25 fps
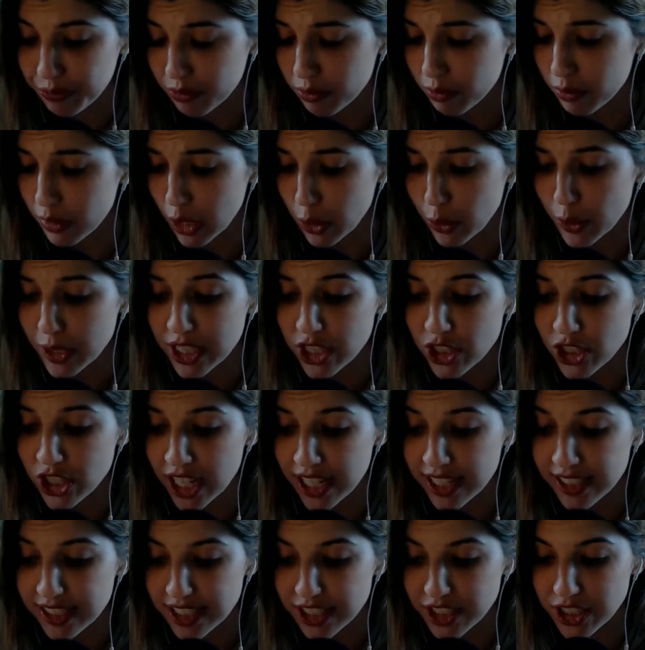It was
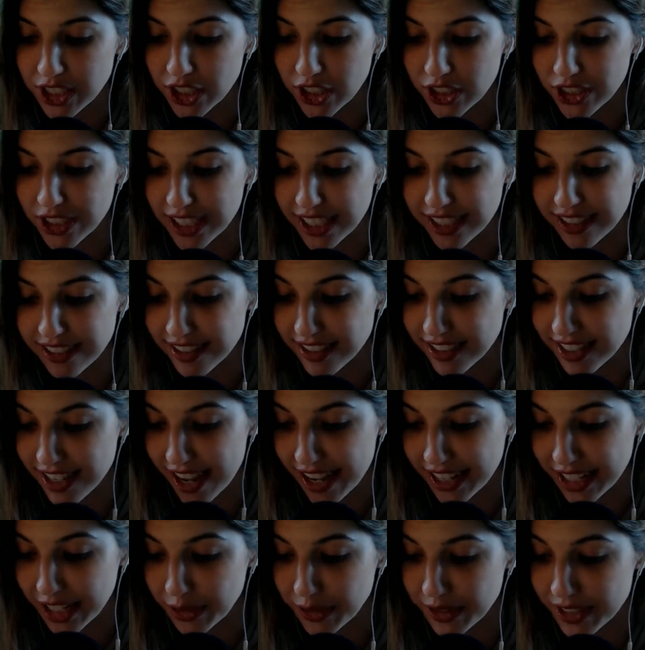enchanted to look like the
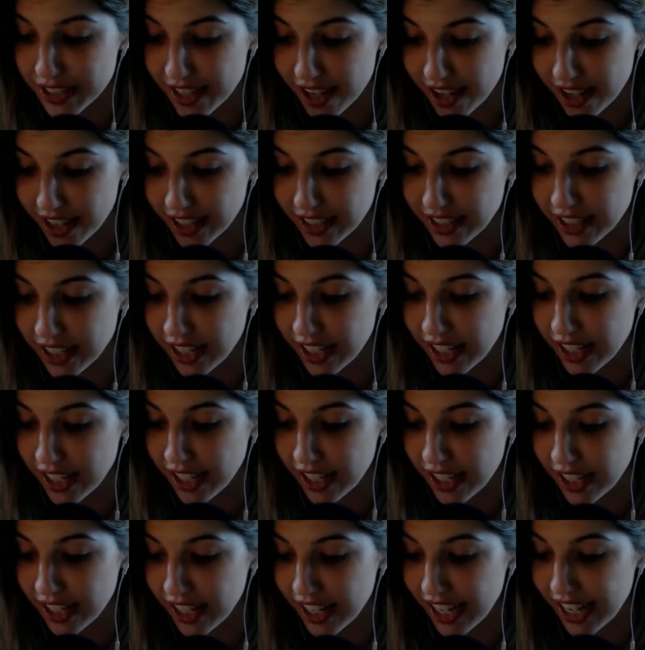sky outside,
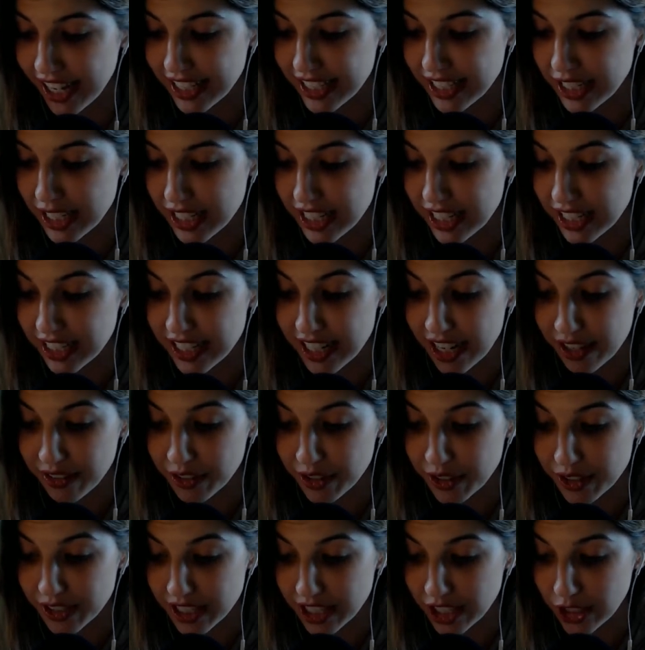and he had
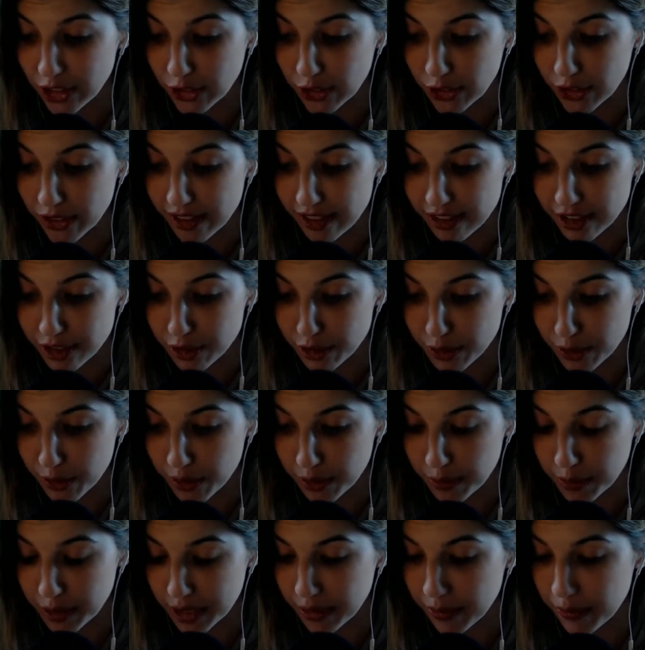never seen it look this
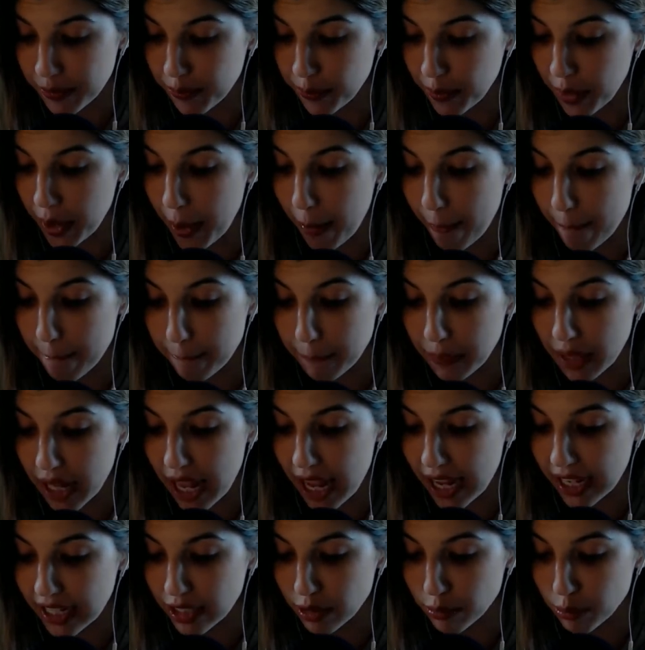stormy.
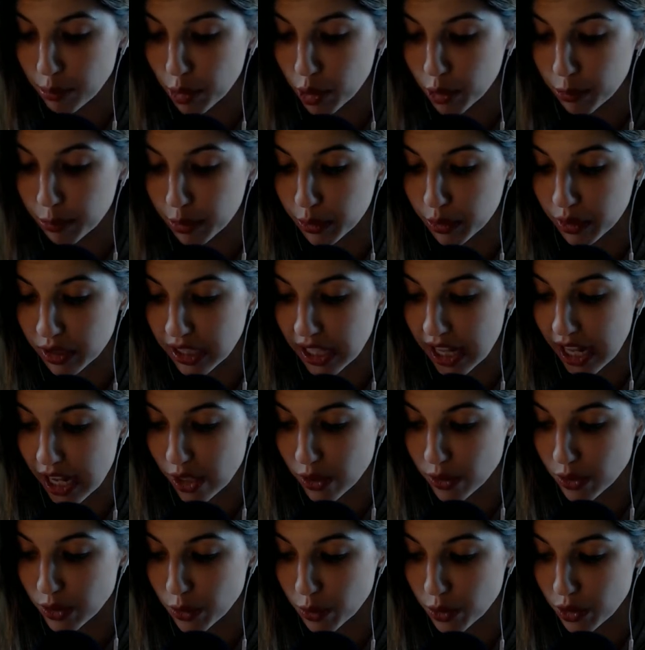Black and purple
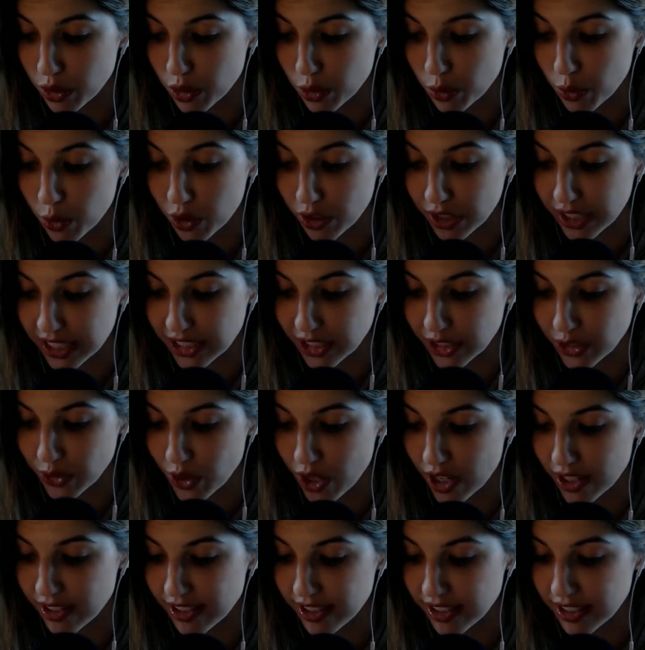clouds were swirling
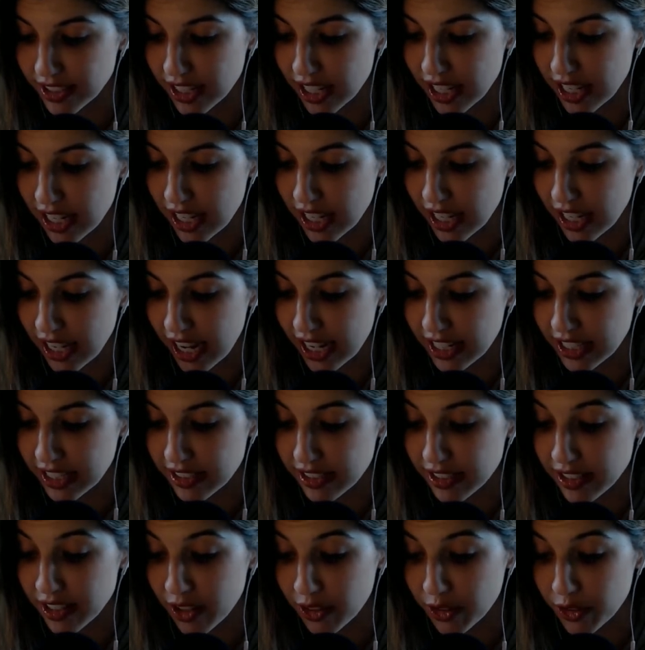across it, and as
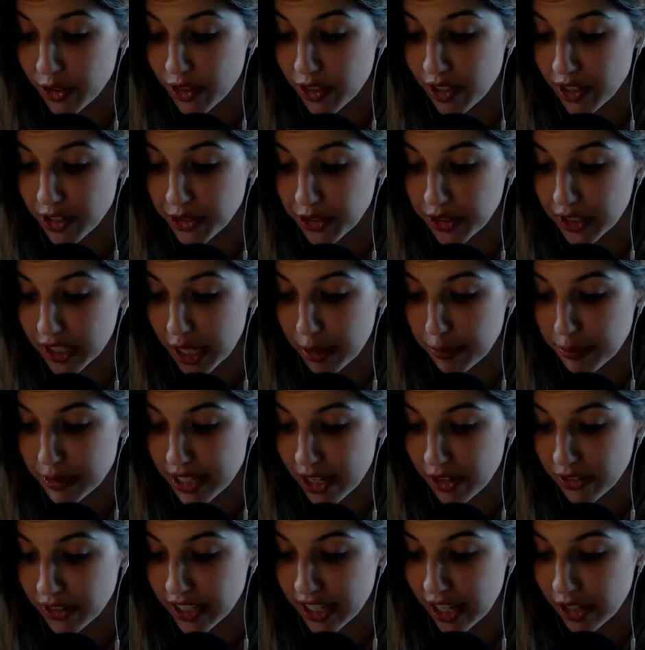another thunderclap
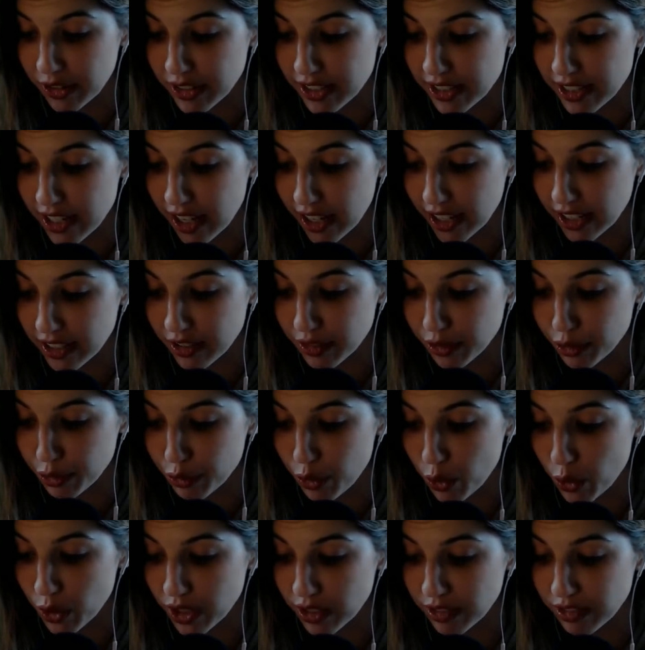sounded outside, a
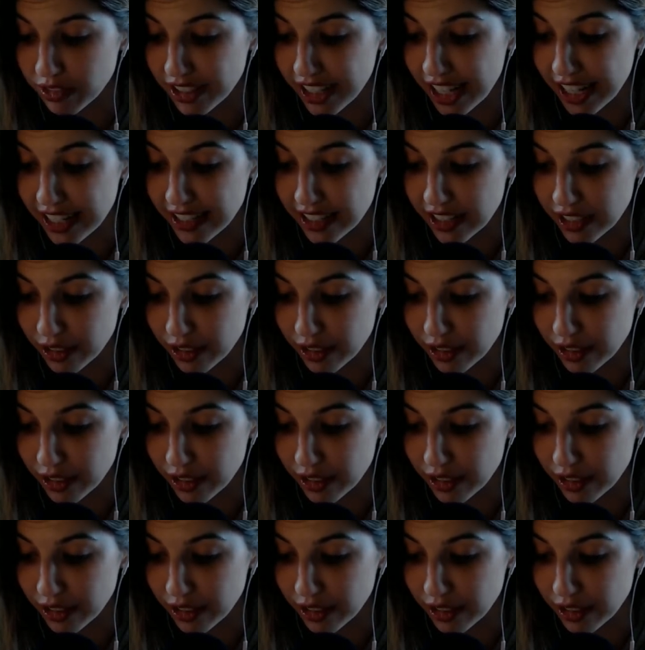fork of lightning